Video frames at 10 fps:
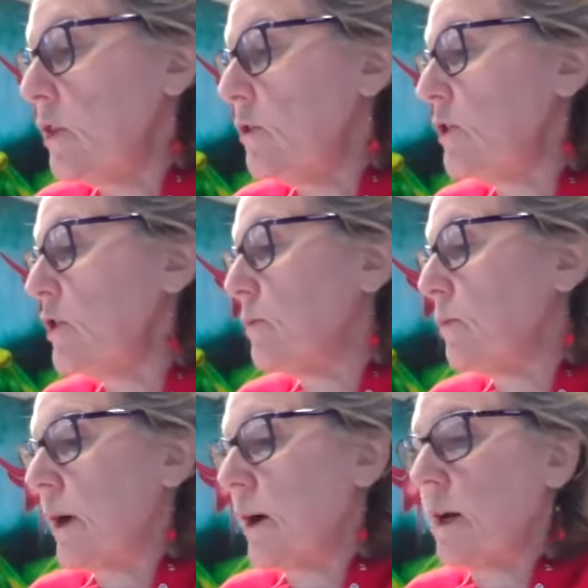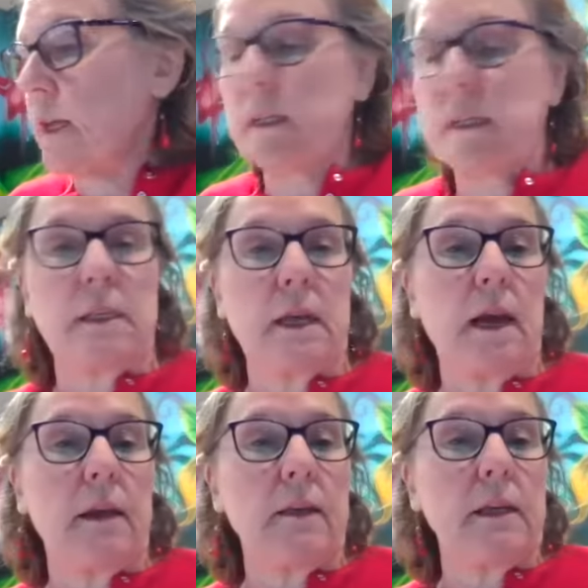that you should wear it,
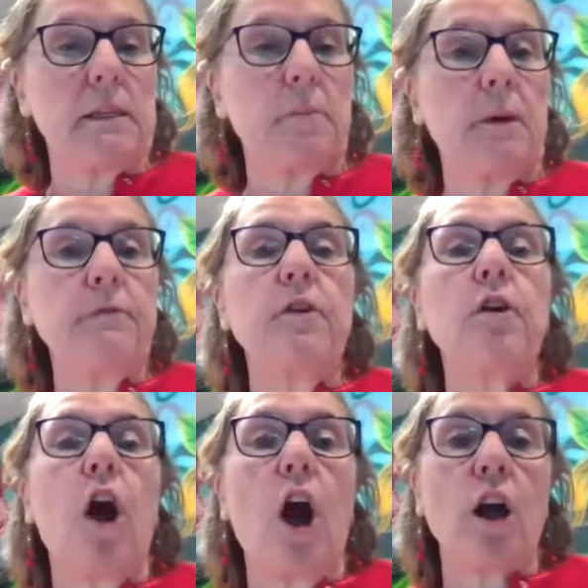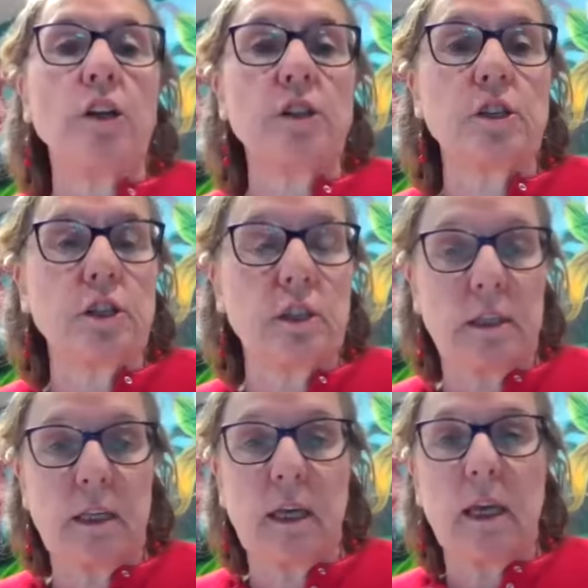it's above your heart,
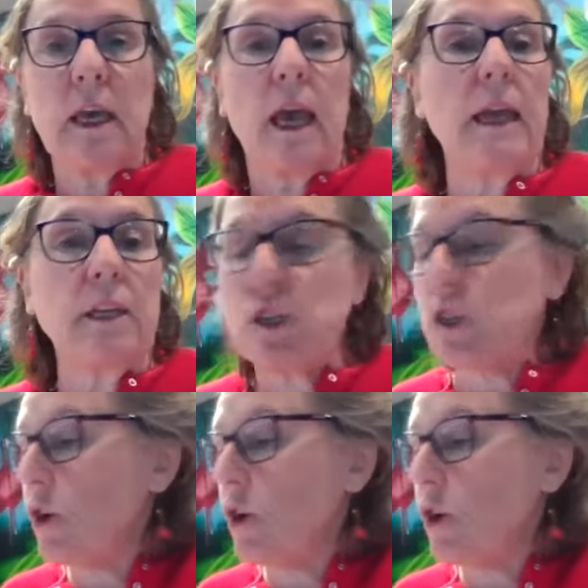and it